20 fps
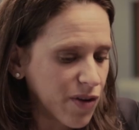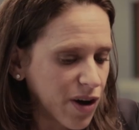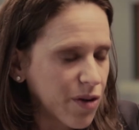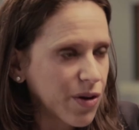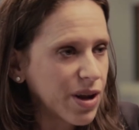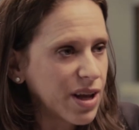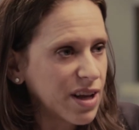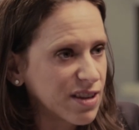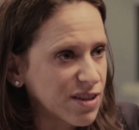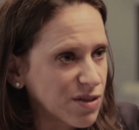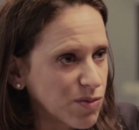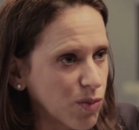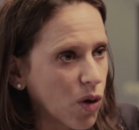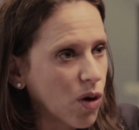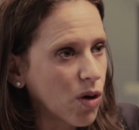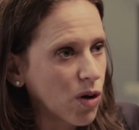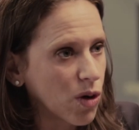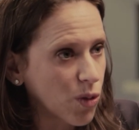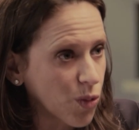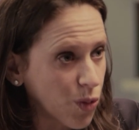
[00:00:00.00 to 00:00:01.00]
a very
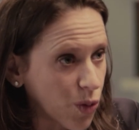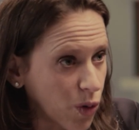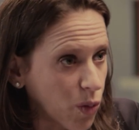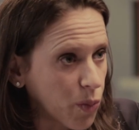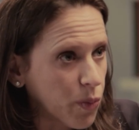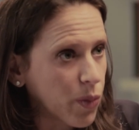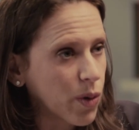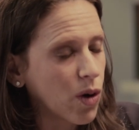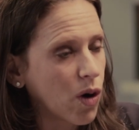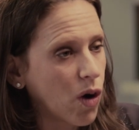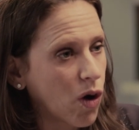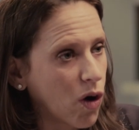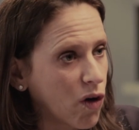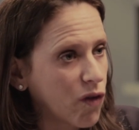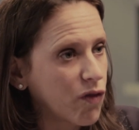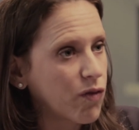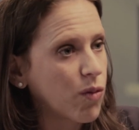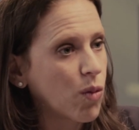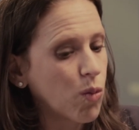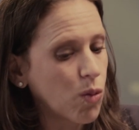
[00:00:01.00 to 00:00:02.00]
small group
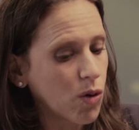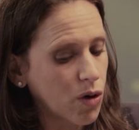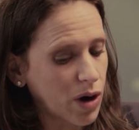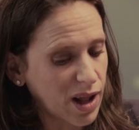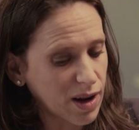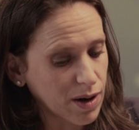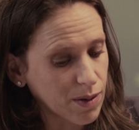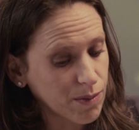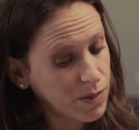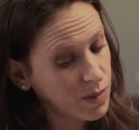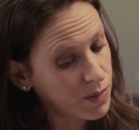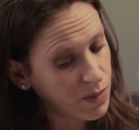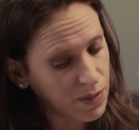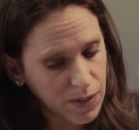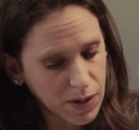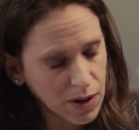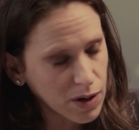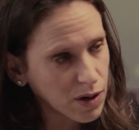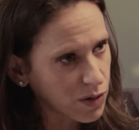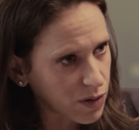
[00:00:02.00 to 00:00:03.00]
of what are
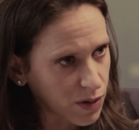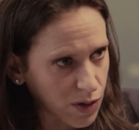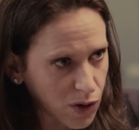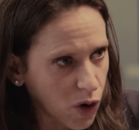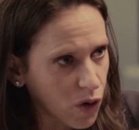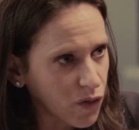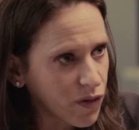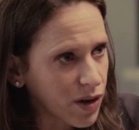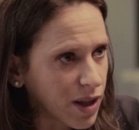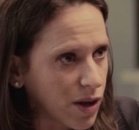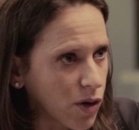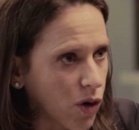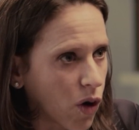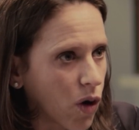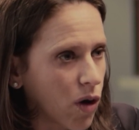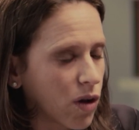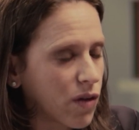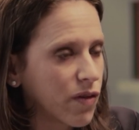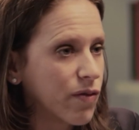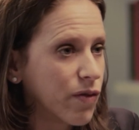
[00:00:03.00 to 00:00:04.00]
globally
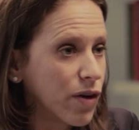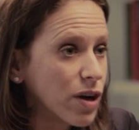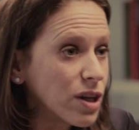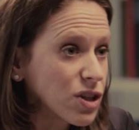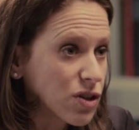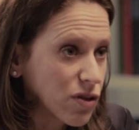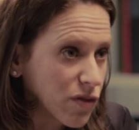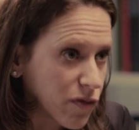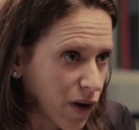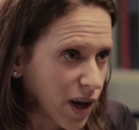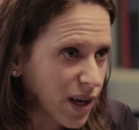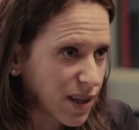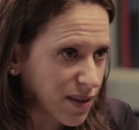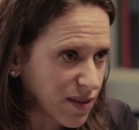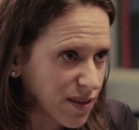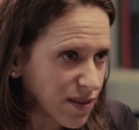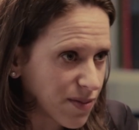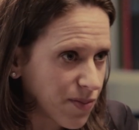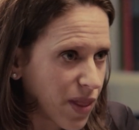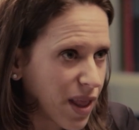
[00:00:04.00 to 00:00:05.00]
called vulture
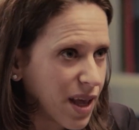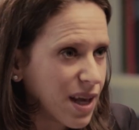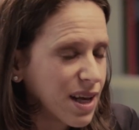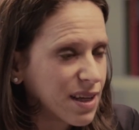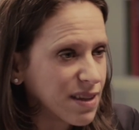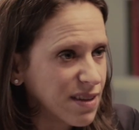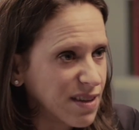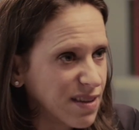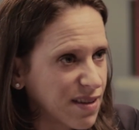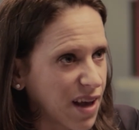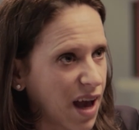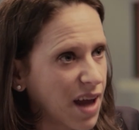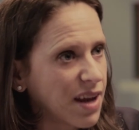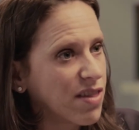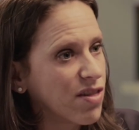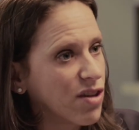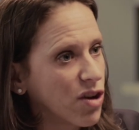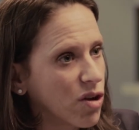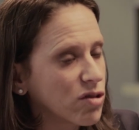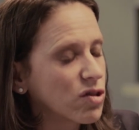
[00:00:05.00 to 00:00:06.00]
funds
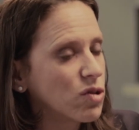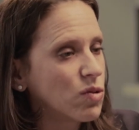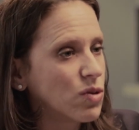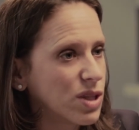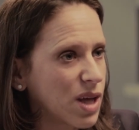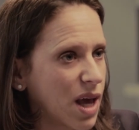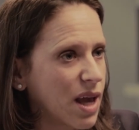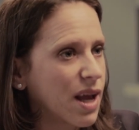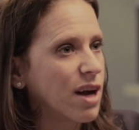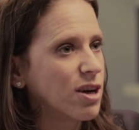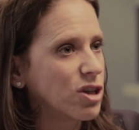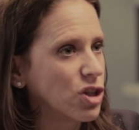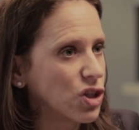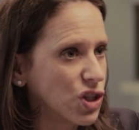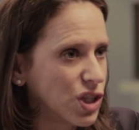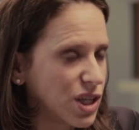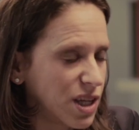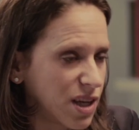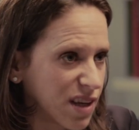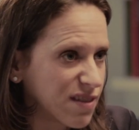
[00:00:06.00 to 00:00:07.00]
decided not to take
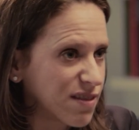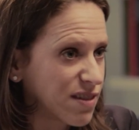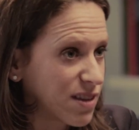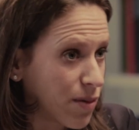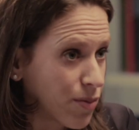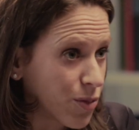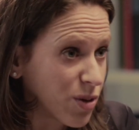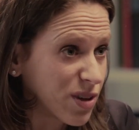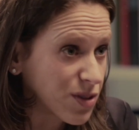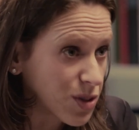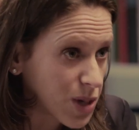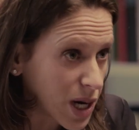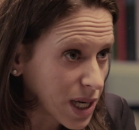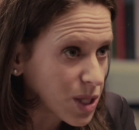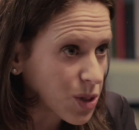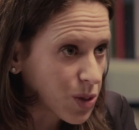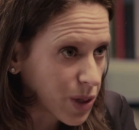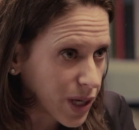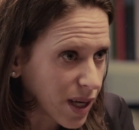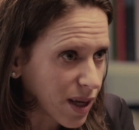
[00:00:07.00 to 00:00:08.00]
Argentina's debt
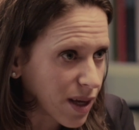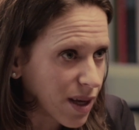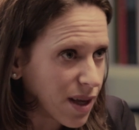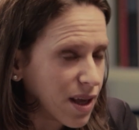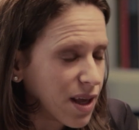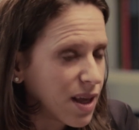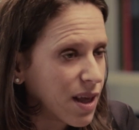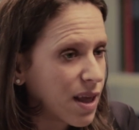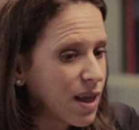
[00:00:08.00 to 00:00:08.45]
restructuring.